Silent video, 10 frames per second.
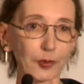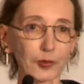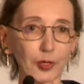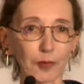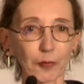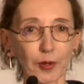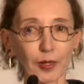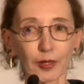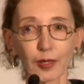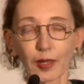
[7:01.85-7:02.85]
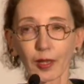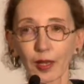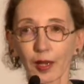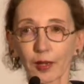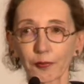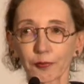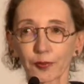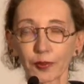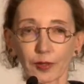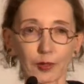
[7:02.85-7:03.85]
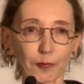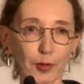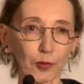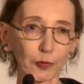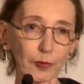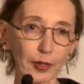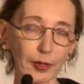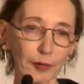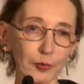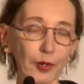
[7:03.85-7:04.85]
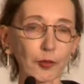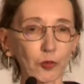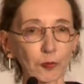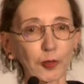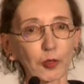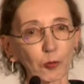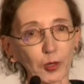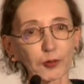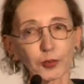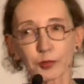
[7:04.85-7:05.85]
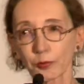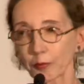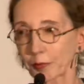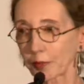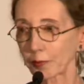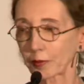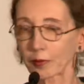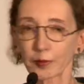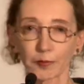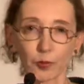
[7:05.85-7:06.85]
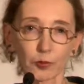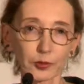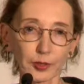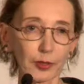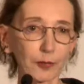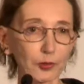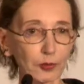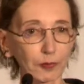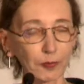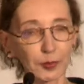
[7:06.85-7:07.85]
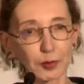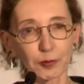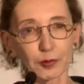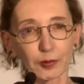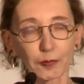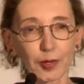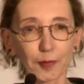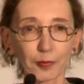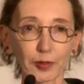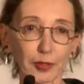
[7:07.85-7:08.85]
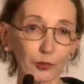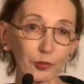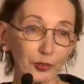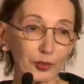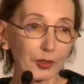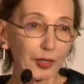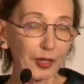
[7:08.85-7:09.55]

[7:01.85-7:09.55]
the same way. I feel that in my own writing, I'm trying to bear witness for people and whole segments of people and populations,